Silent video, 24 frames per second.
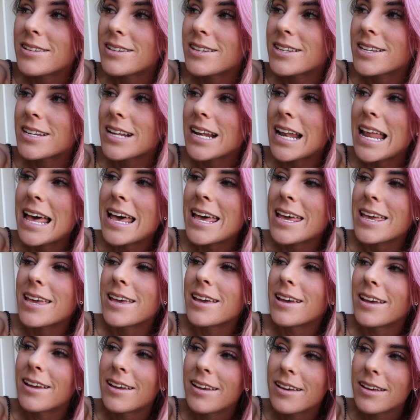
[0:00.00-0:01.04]
slay
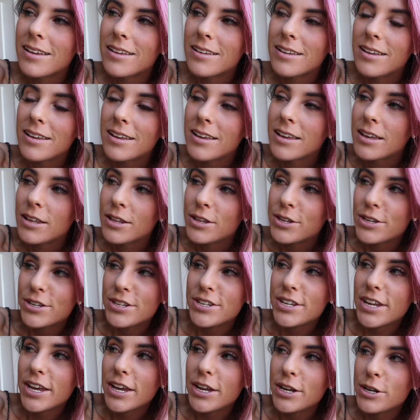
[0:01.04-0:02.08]
the
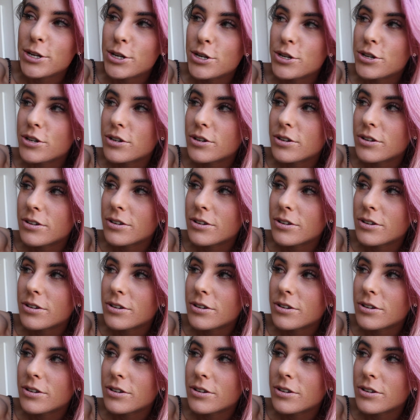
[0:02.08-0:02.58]
stage.